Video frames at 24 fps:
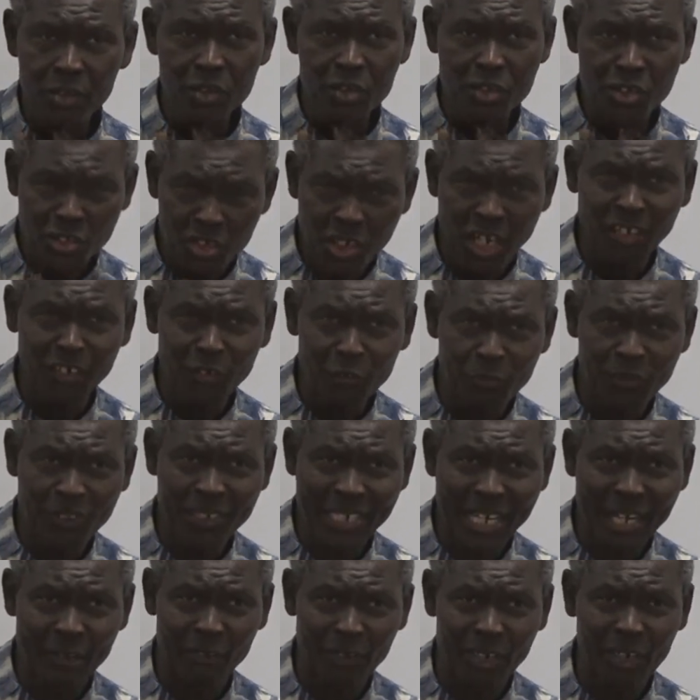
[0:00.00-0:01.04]
You sought me
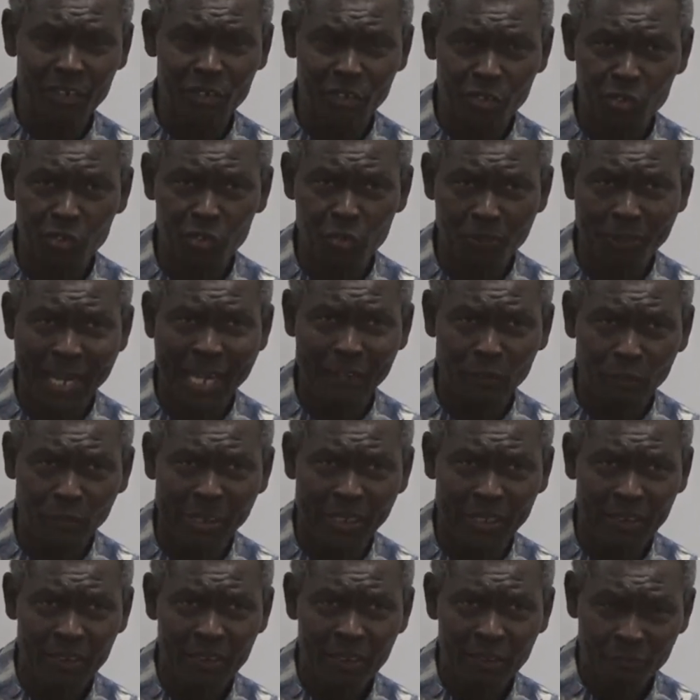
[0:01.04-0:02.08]
that I wanted to do my
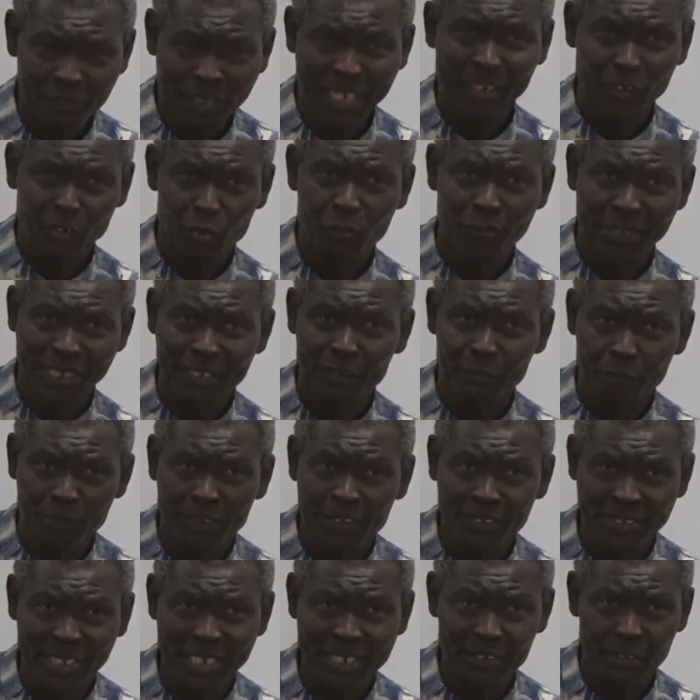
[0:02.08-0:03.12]
will, but you made
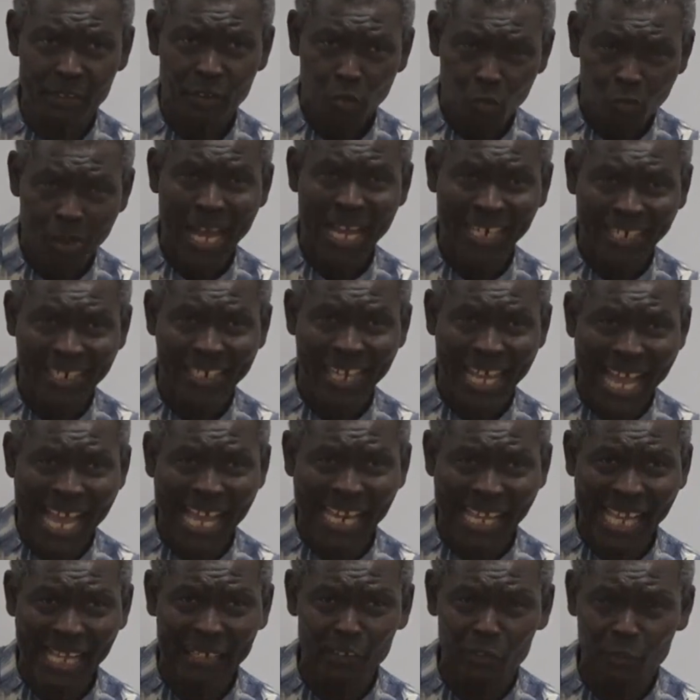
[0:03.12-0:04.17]
mistakes. Why did
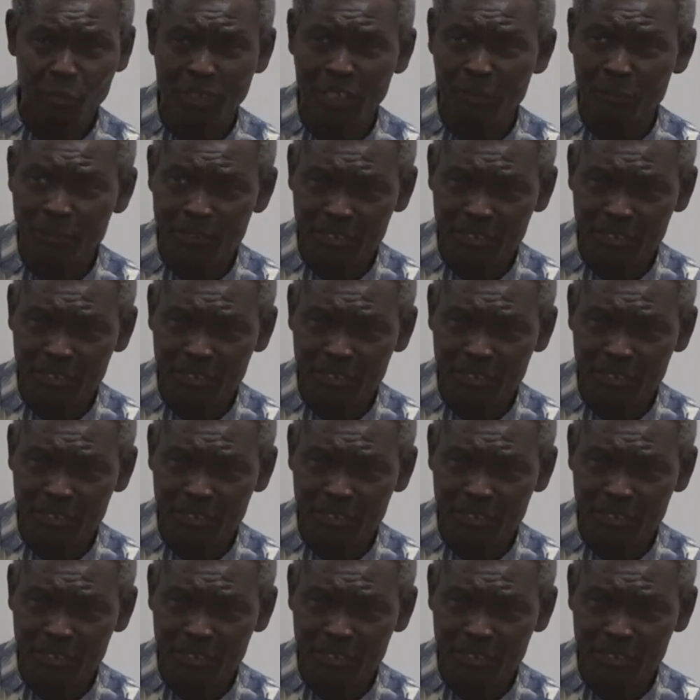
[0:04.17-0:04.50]
I allow you to make